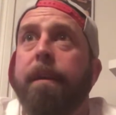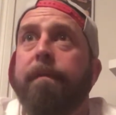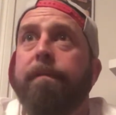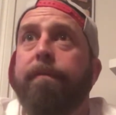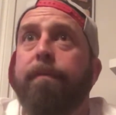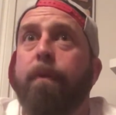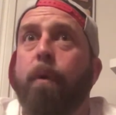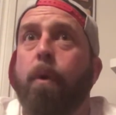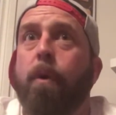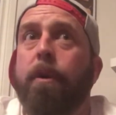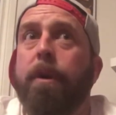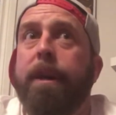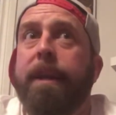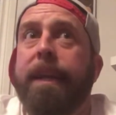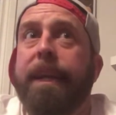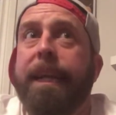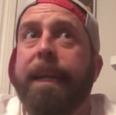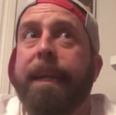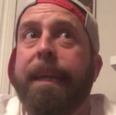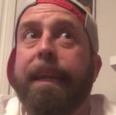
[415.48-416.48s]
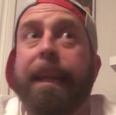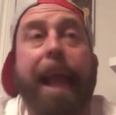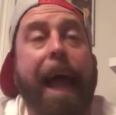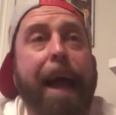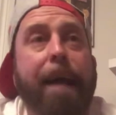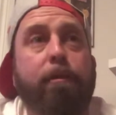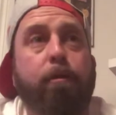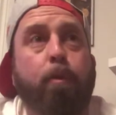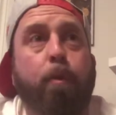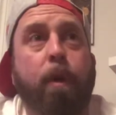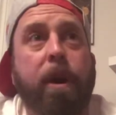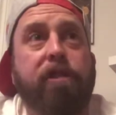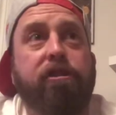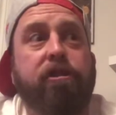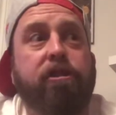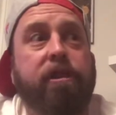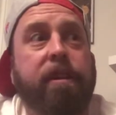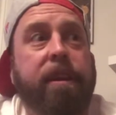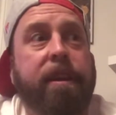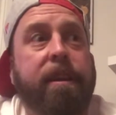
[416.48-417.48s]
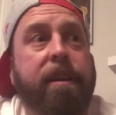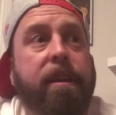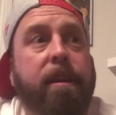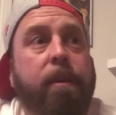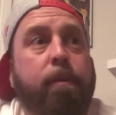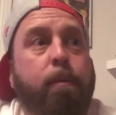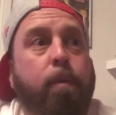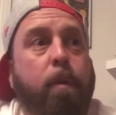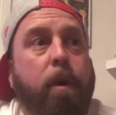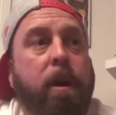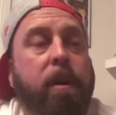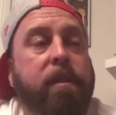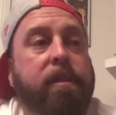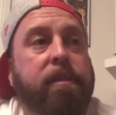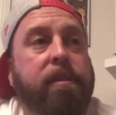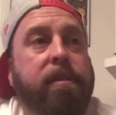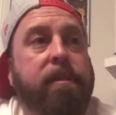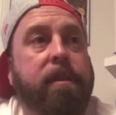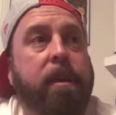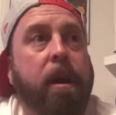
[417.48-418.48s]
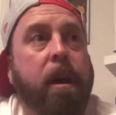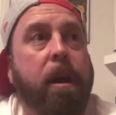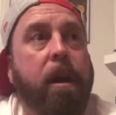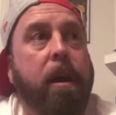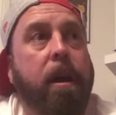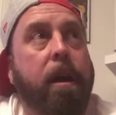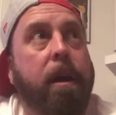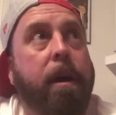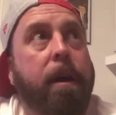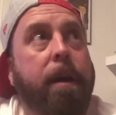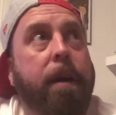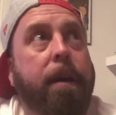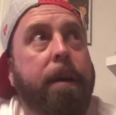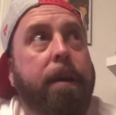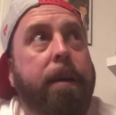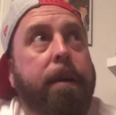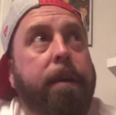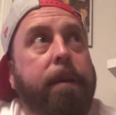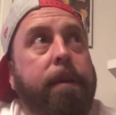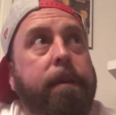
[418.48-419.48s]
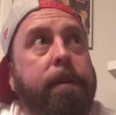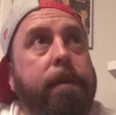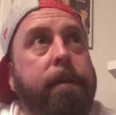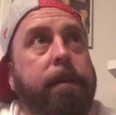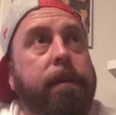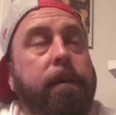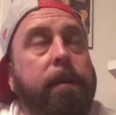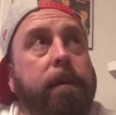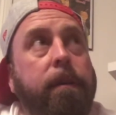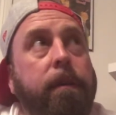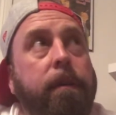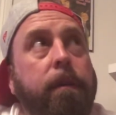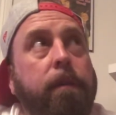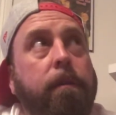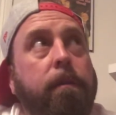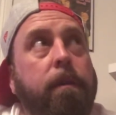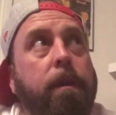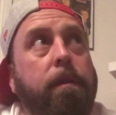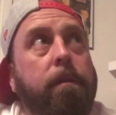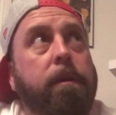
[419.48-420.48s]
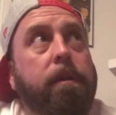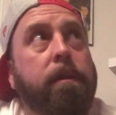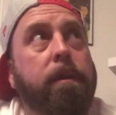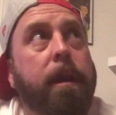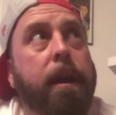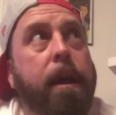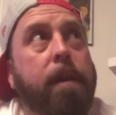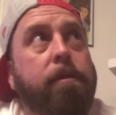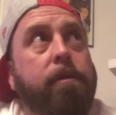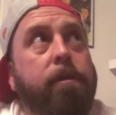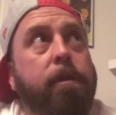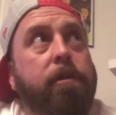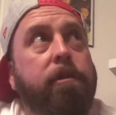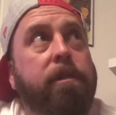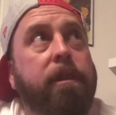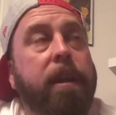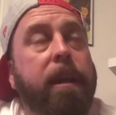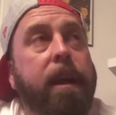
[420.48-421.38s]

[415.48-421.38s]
for the last question was, what was the last question